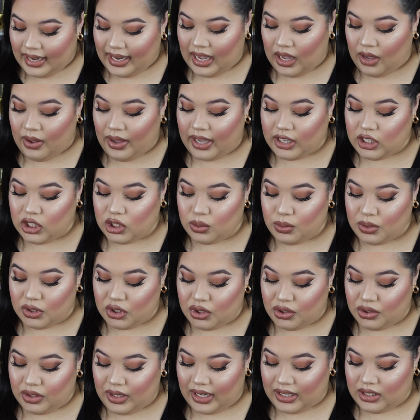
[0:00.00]
Now I just
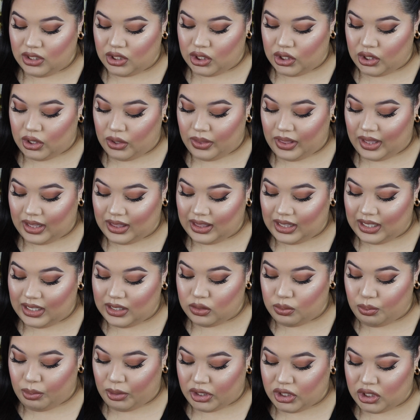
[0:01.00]
want you guys to know that
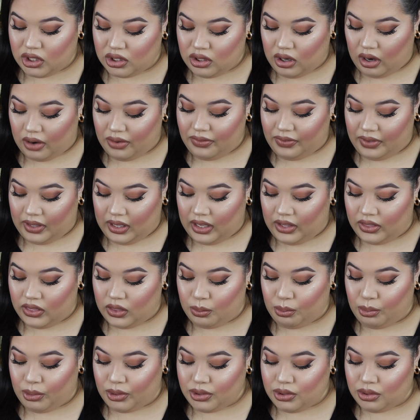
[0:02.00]
these brushes are vegan. The
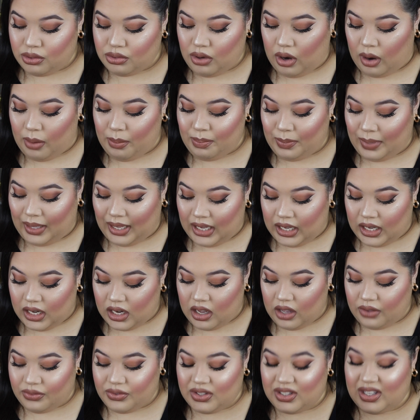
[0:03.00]
bristles are made
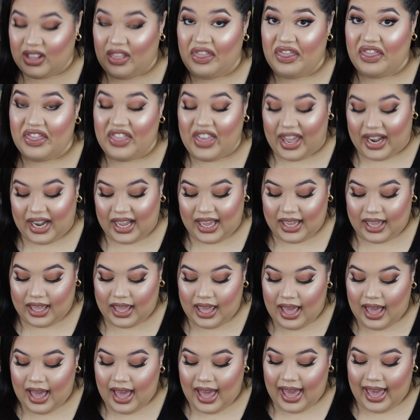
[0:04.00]
of synthetic
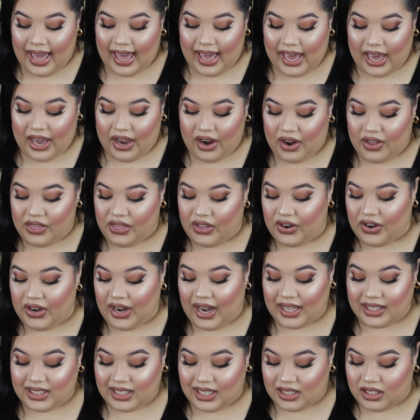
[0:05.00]
hair. They're
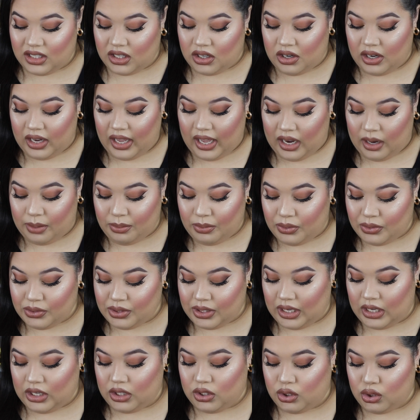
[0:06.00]
not tested on animals,
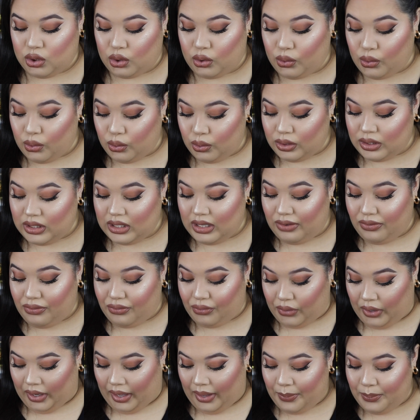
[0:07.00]
and it's cruelty
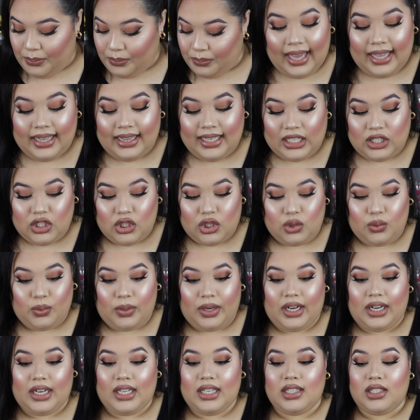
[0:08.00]
free, and that's just what
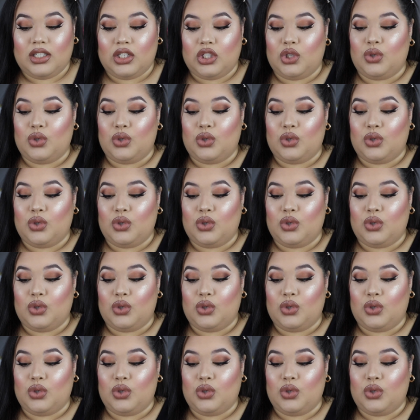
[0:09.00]
it is.